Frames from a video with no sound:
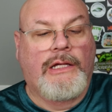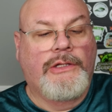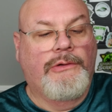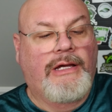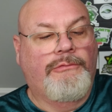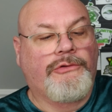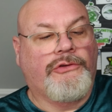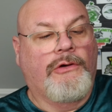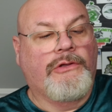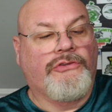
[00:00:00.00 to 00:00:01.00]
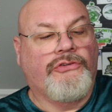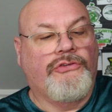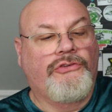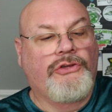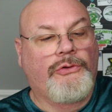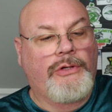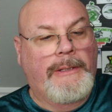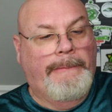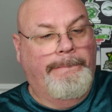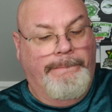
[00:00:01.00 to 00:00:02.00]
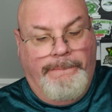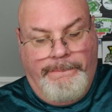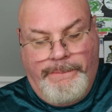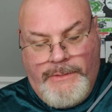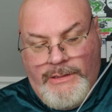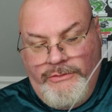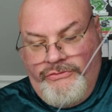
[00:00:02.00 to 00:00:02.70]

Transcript: you have what's called a snood, and